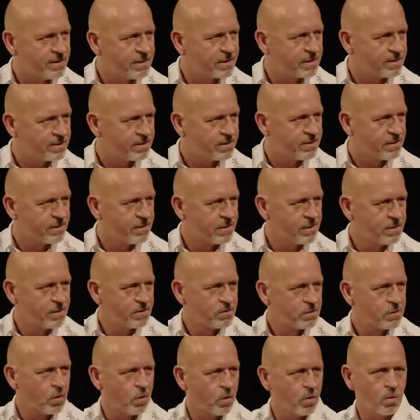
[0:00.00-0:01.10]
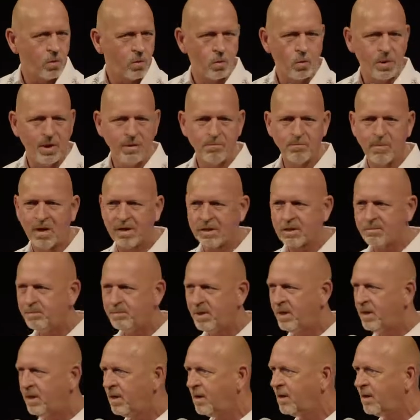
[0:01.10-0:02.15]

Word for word: us. So we must be